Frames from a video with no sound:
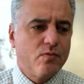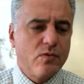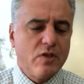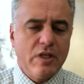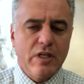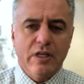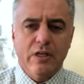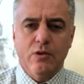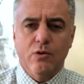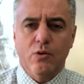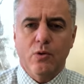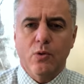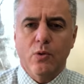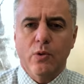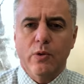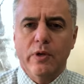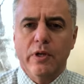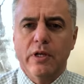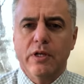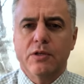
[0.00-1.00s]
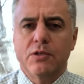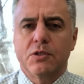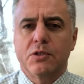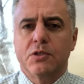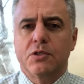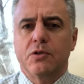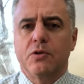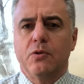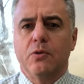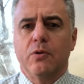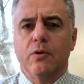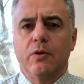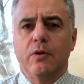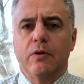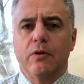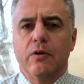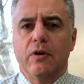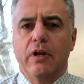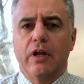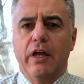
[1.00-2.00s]
Dean Ornish
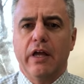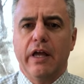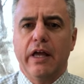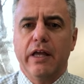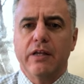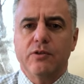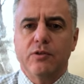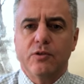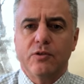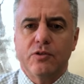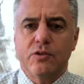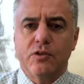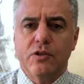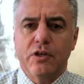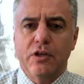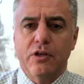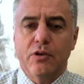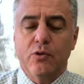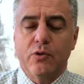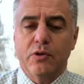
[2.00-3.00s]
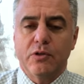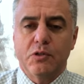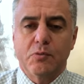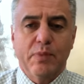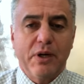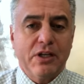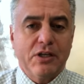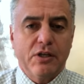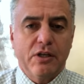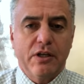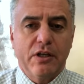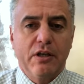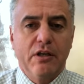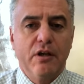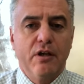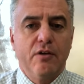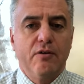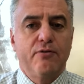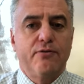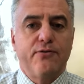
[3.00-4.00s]
or Esselstyn or especially
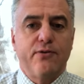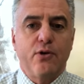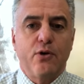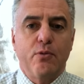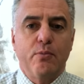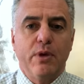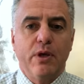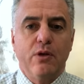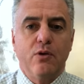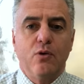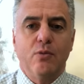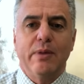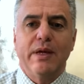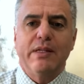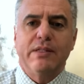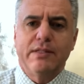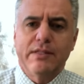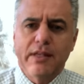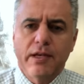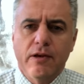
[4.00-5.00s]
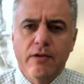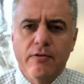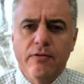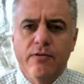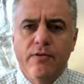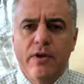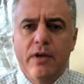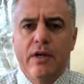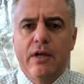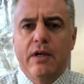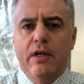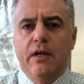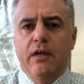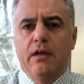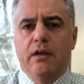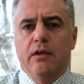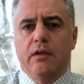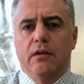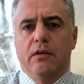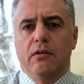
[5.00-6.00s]
Furman or myself
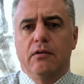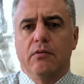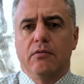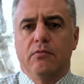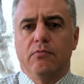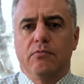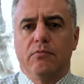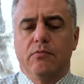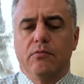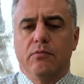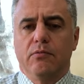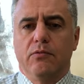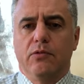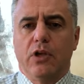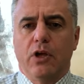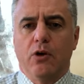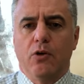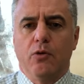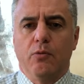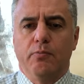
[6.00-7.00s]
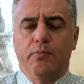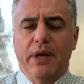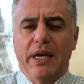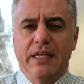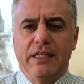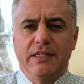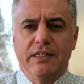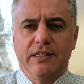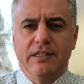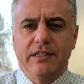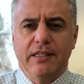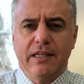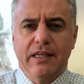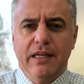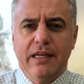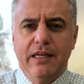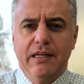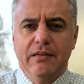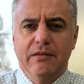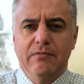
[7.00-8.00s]
tell patients
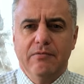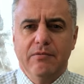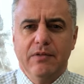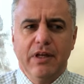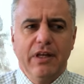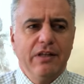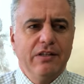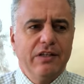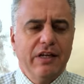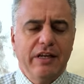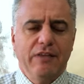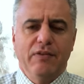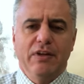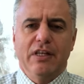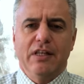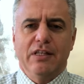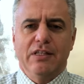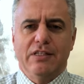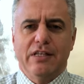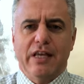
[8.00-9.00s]
to eat. It's not even in the